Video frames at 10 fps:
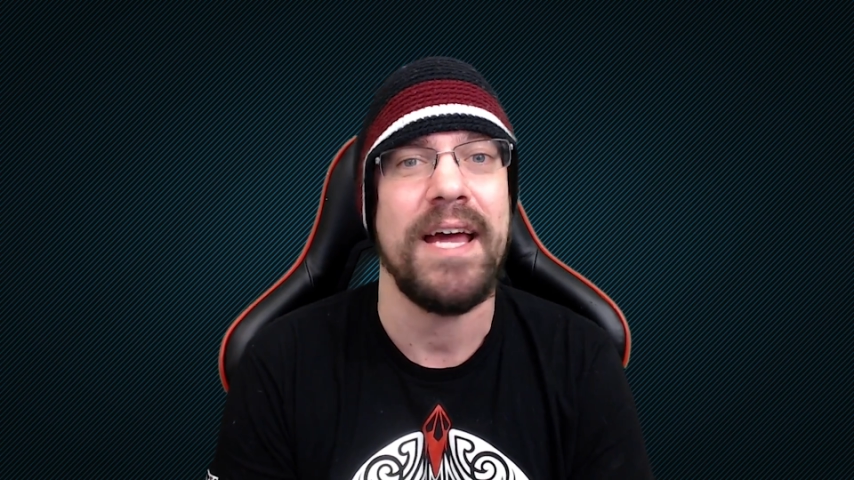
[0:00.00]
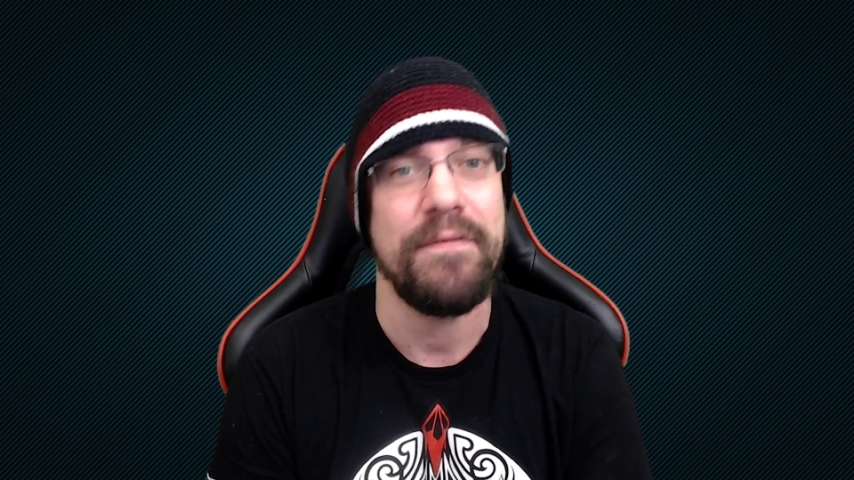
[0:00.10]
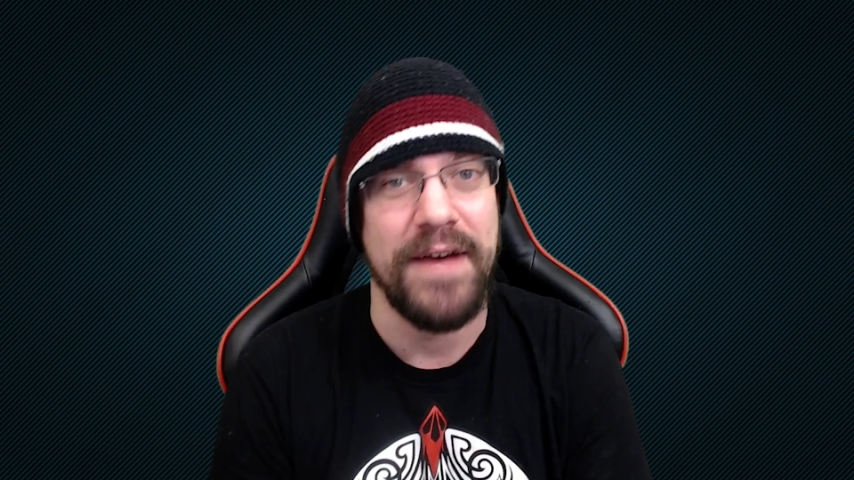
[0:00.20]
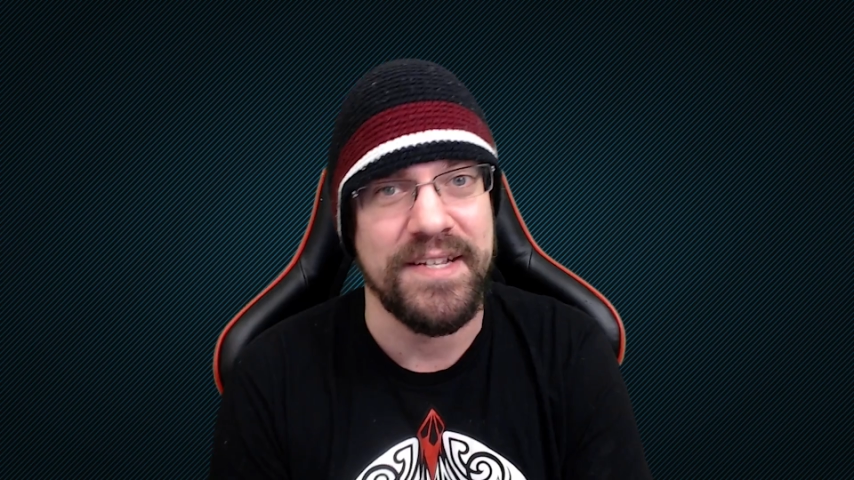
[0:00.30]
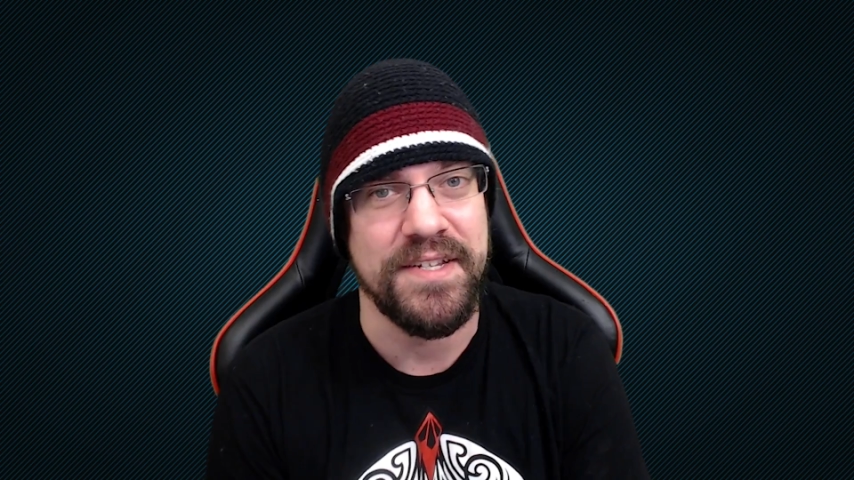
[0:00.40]

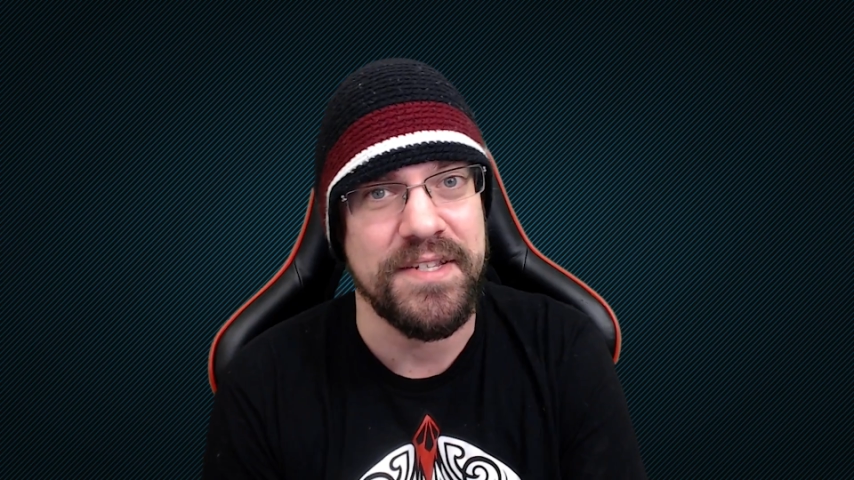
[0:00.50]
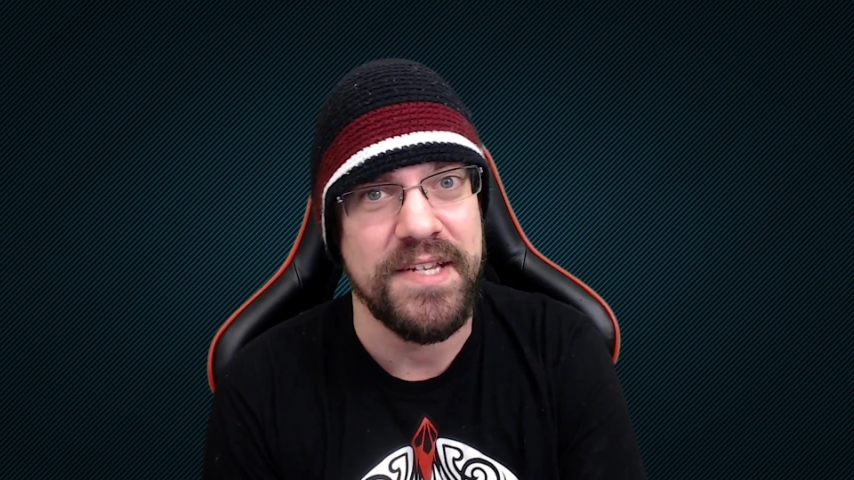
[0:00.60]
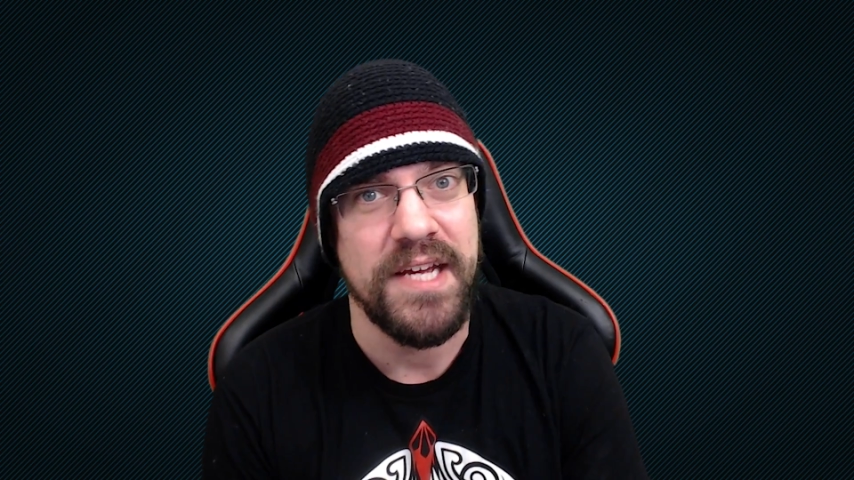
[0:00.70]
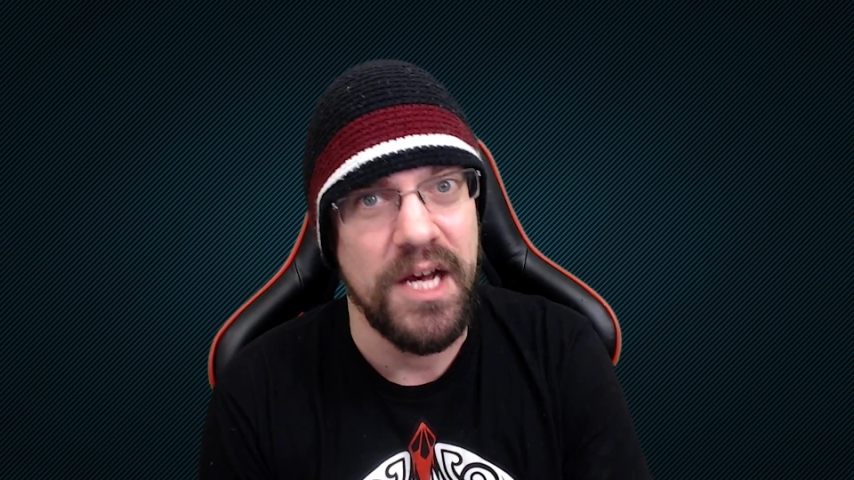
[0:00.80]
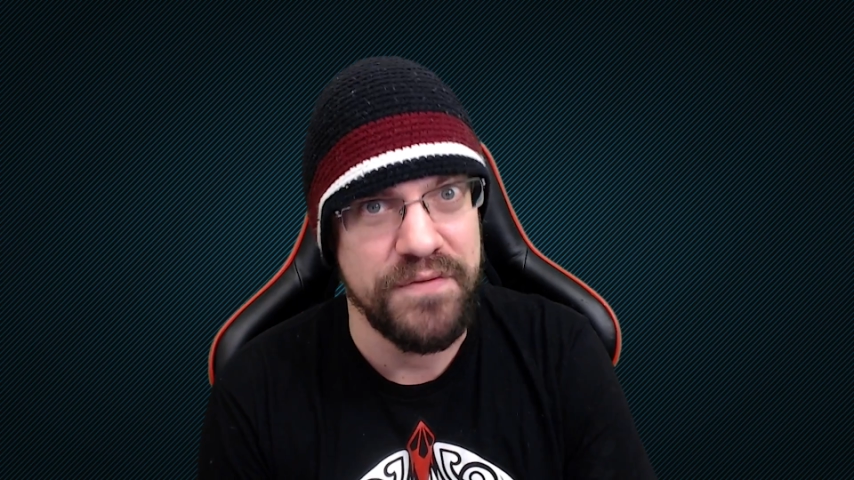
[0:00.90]
and
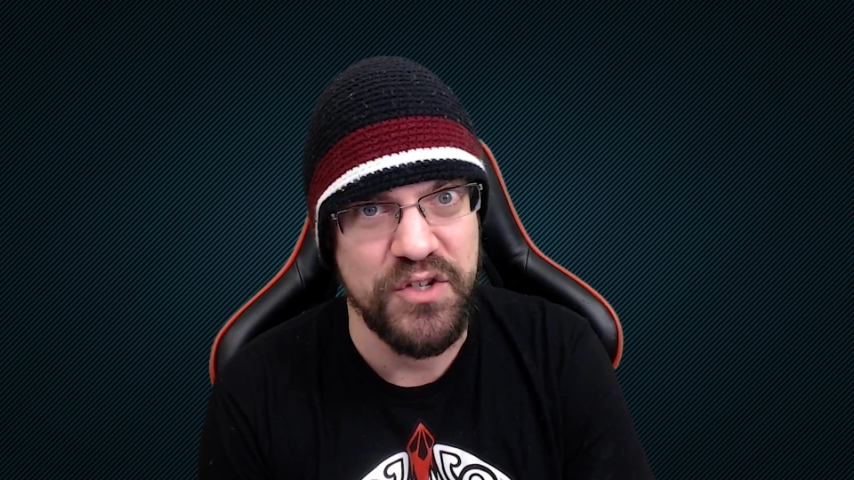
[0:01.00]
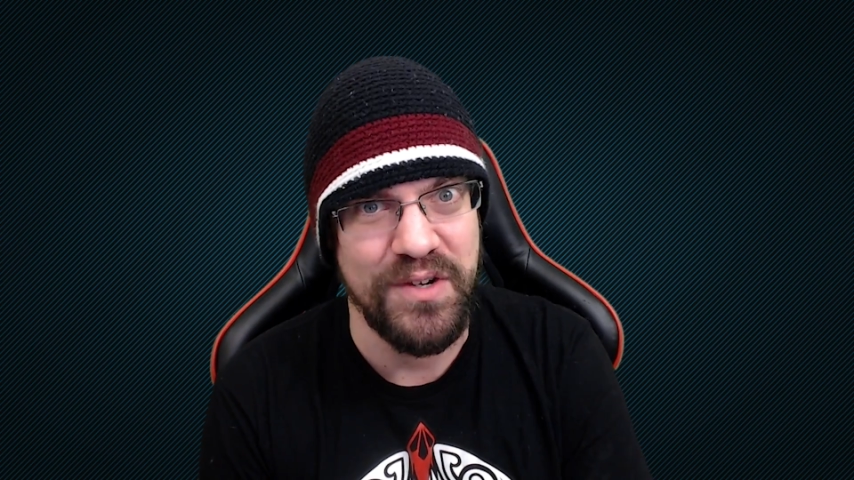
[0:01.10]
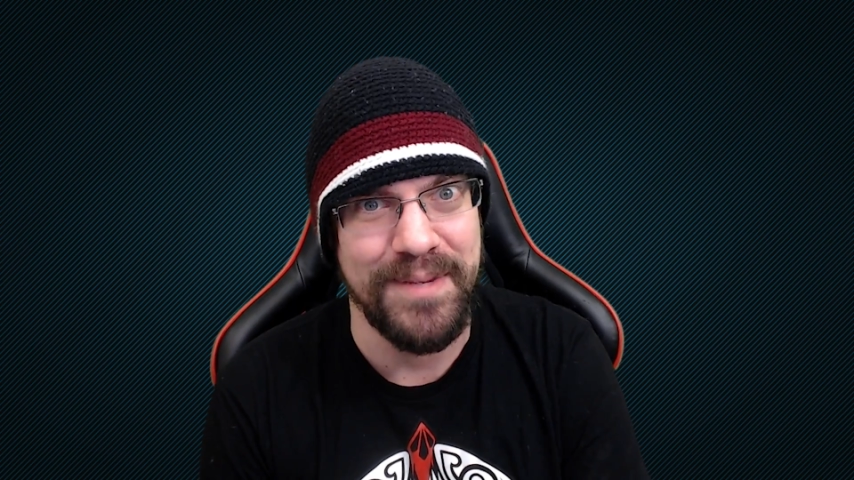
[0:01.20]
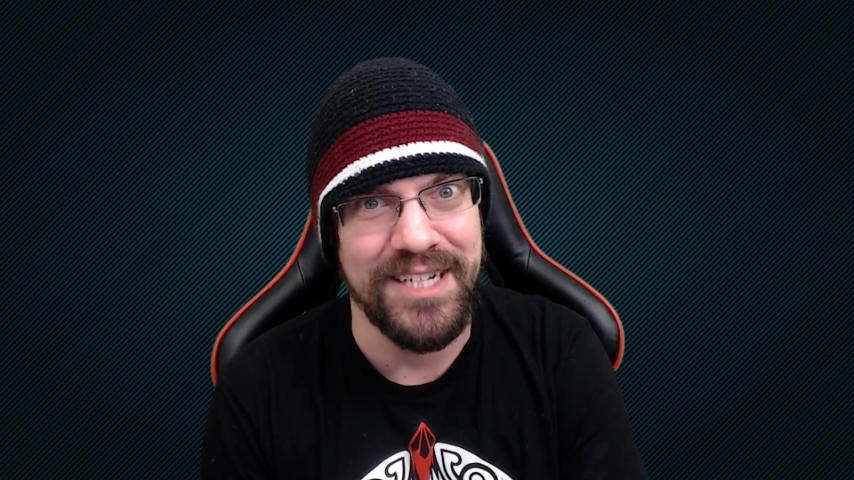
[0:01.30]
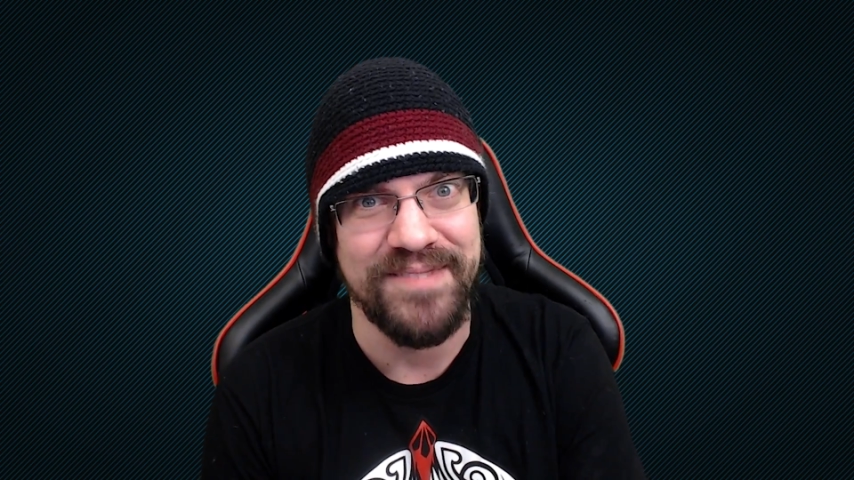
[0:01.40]
facets of
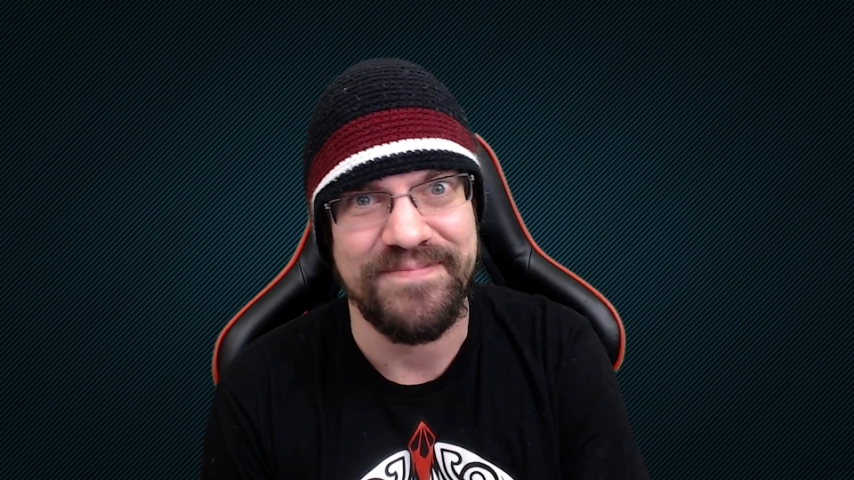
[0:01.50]
streaming.